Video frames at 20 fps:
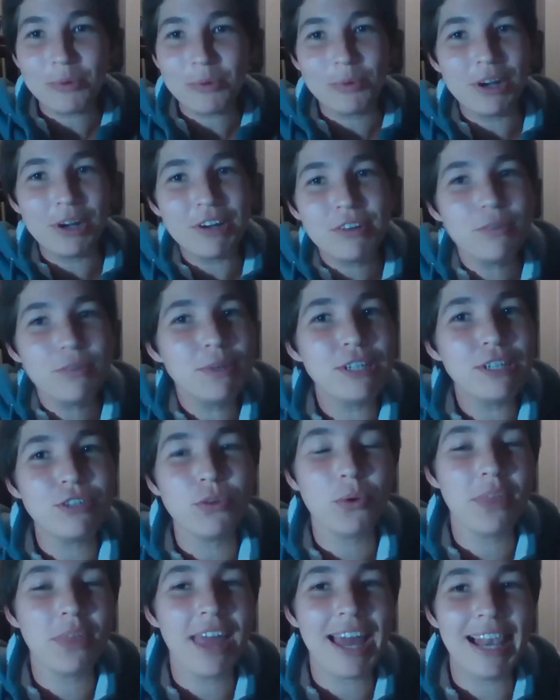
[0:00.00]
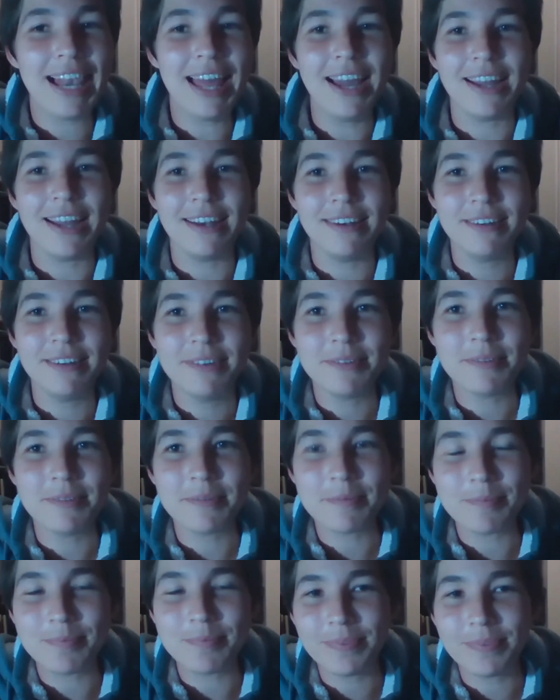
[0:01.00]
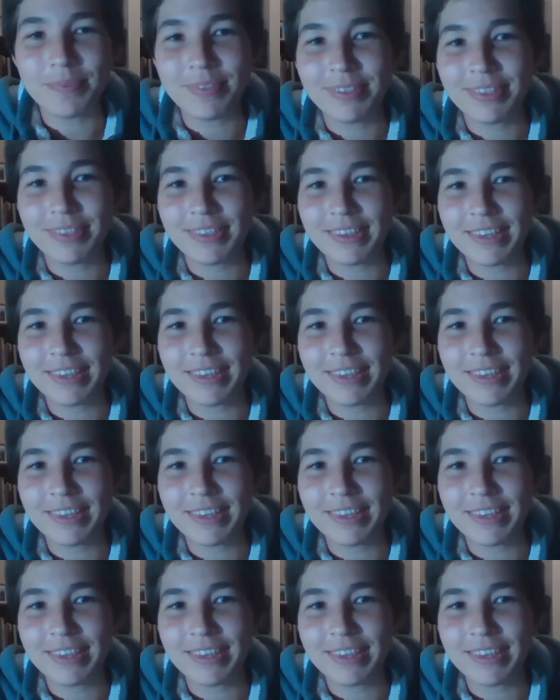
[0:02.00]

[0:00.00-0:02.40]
Where do we draw that line? Yeah, I,